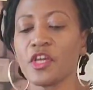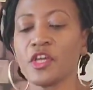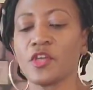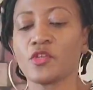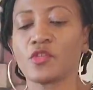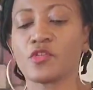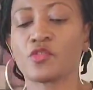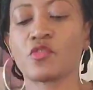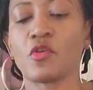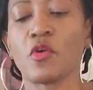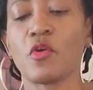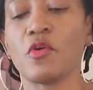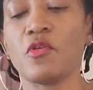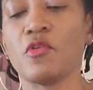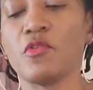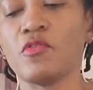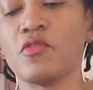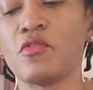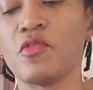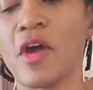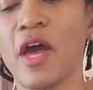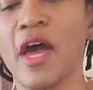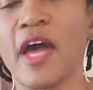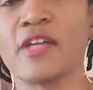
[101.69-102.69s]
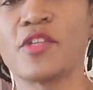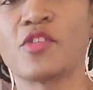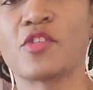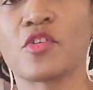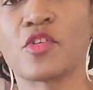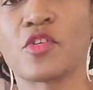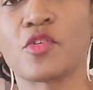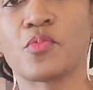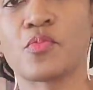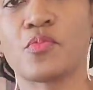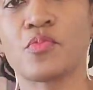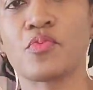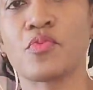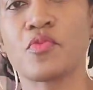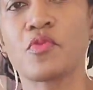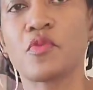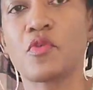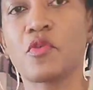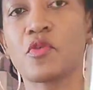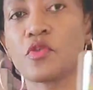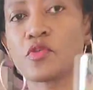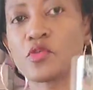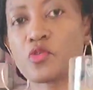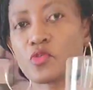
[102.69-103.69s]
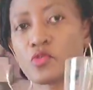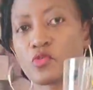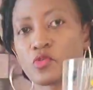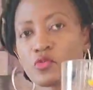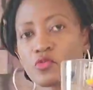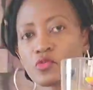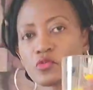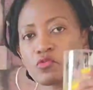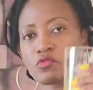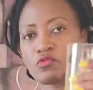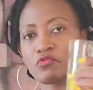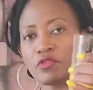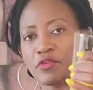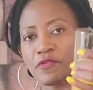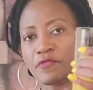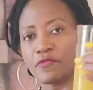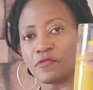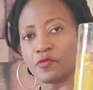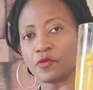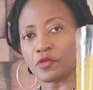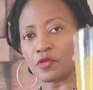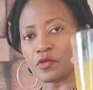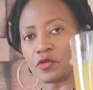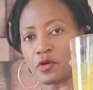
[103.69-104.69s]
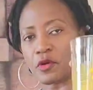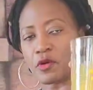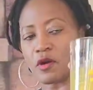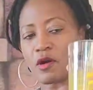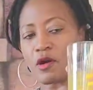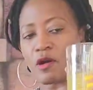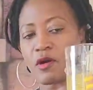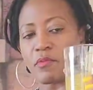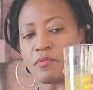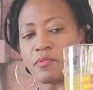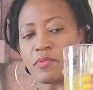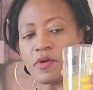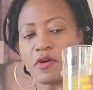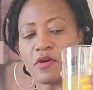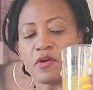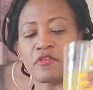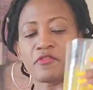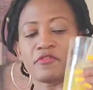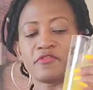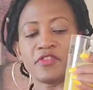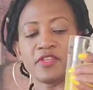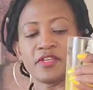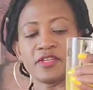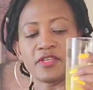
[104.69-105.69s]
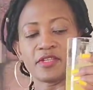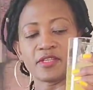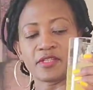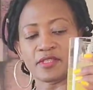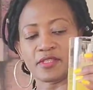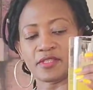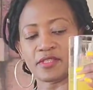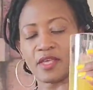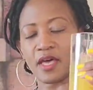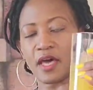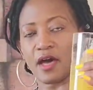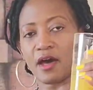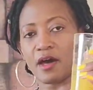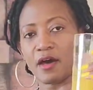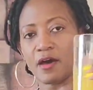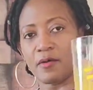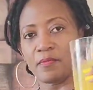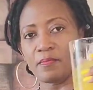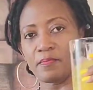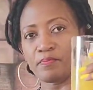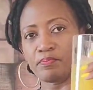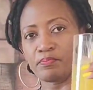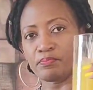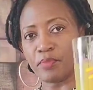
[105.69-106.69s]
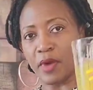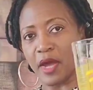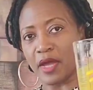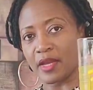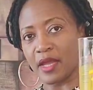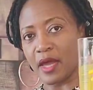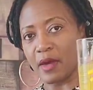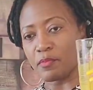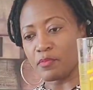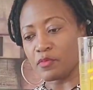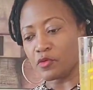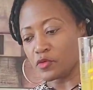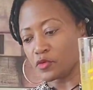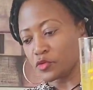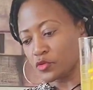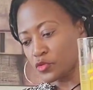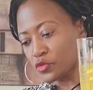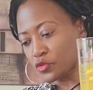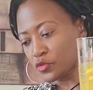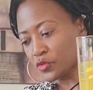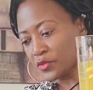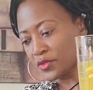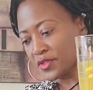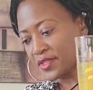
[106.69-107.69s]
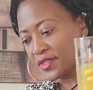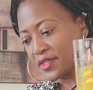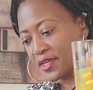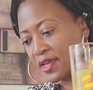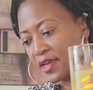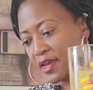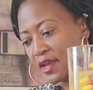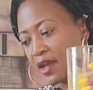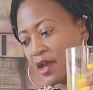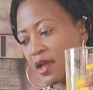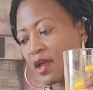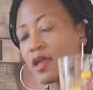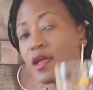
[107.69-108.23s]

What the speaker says: So I just pour 3/4 cup of this pineapple juice here.